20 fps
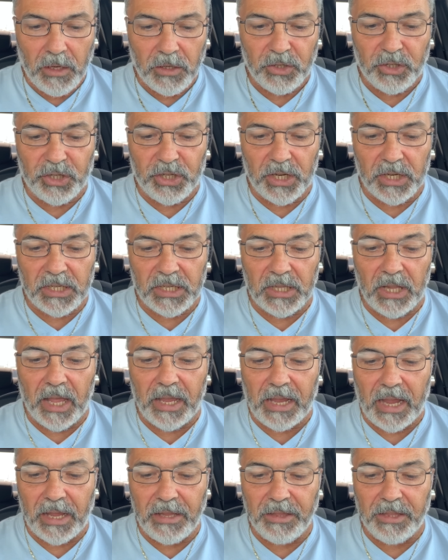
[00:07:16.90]
just
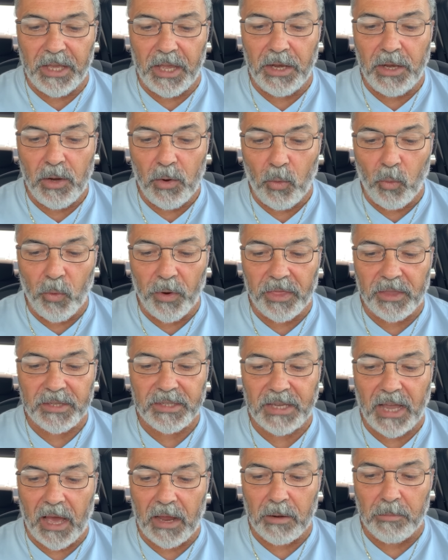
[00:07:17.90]
like I did with
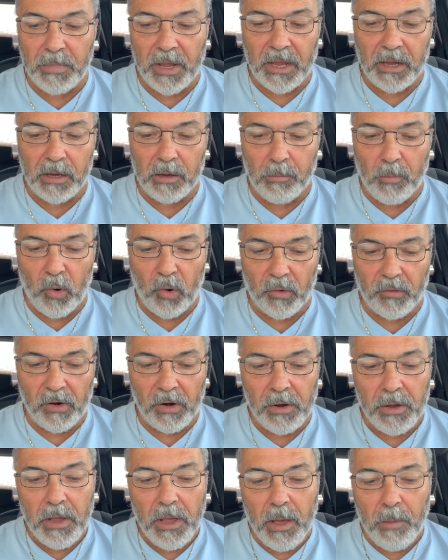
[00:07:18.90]
Sodom and
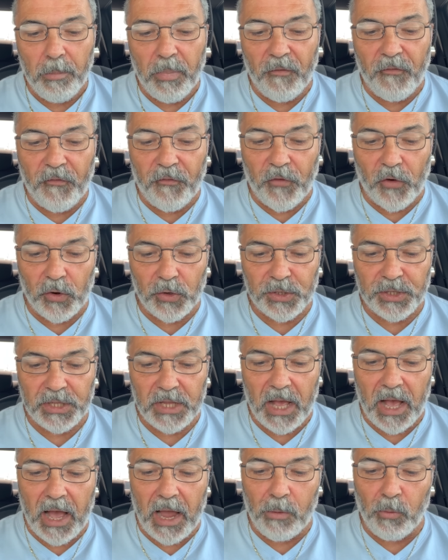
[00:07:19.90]
Gomorrah. But first,
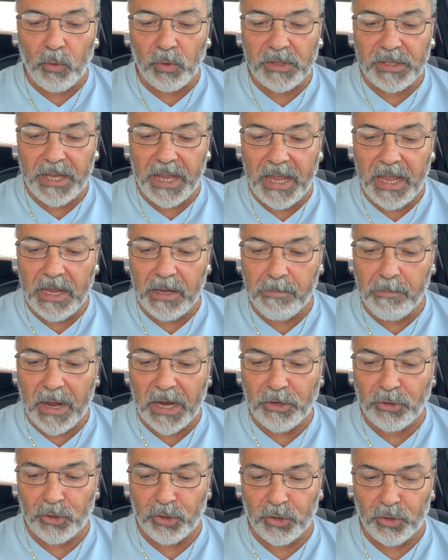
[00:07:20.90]
I will take
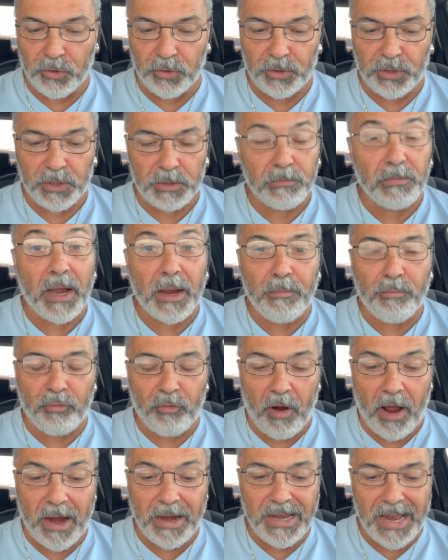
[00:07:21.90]
my church, my
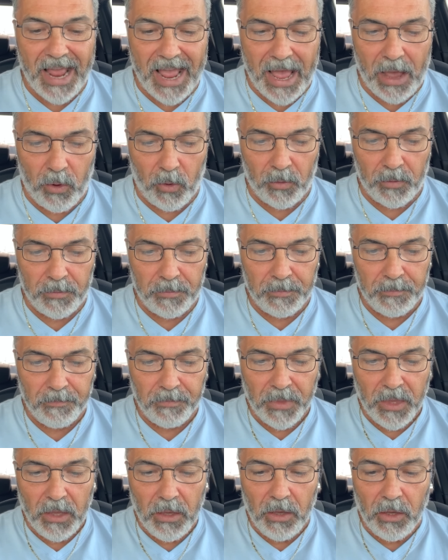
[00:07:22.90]
bride, out.
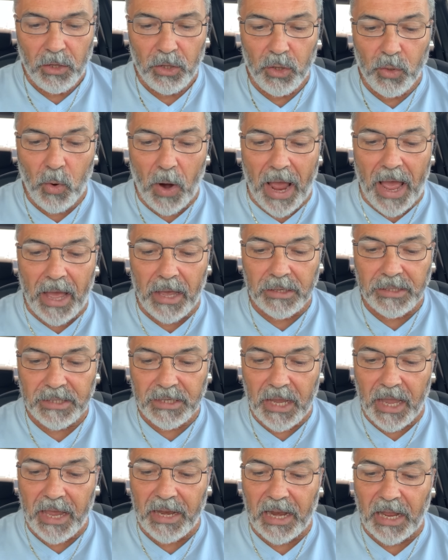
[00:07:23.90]
You ask
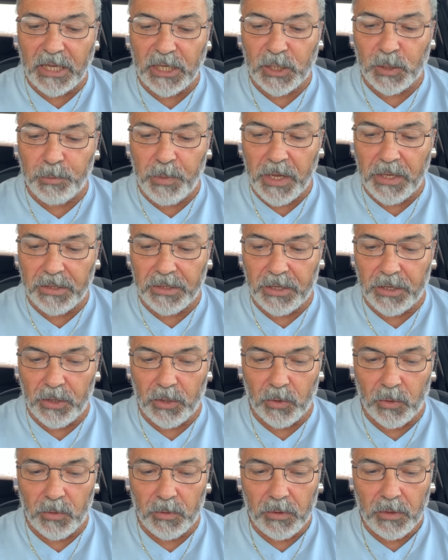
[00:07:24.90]
and I speak to
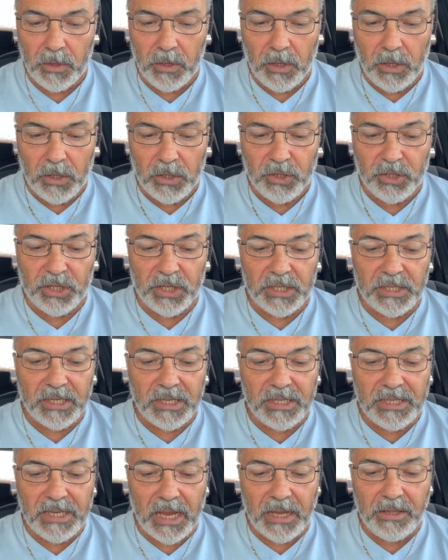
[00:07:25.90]
you, just
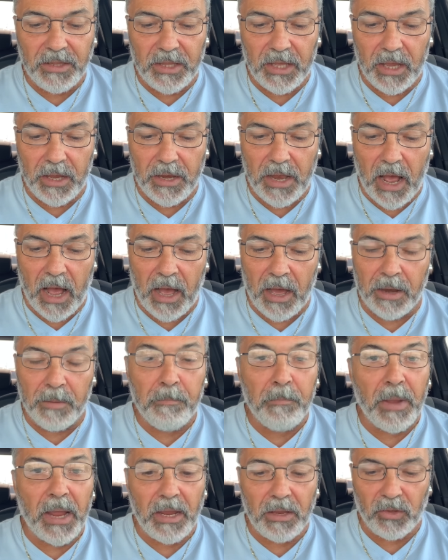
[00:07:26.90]
as I did
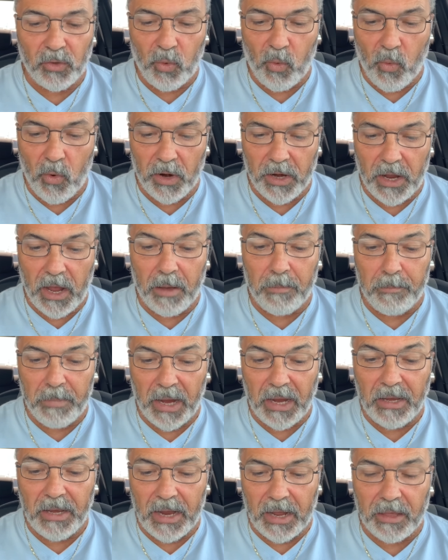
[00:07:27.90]
on May 20 on
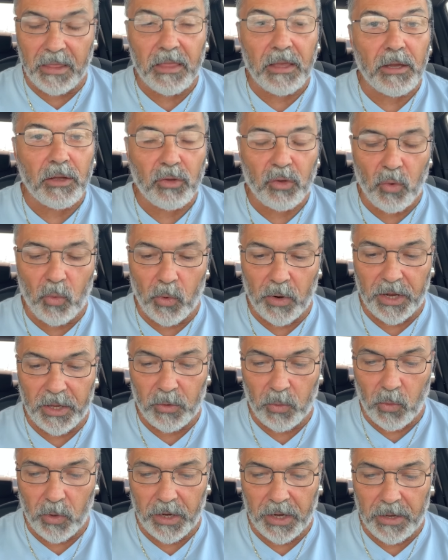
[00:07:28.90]
May 9th,
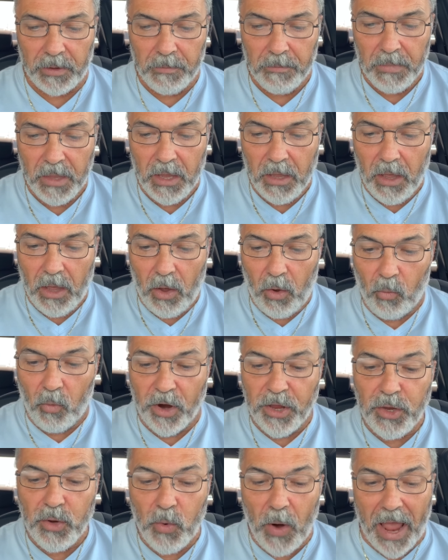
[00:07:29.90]
2020.
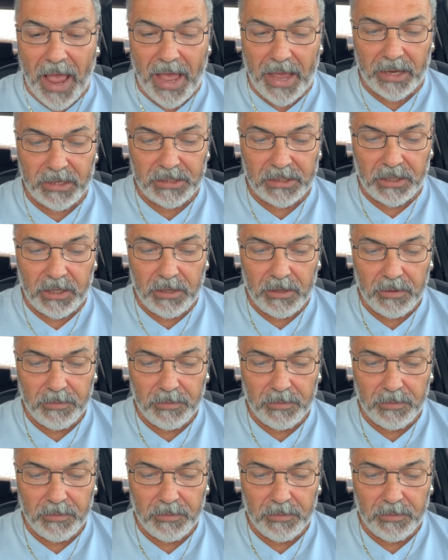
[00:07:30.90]
When you asked,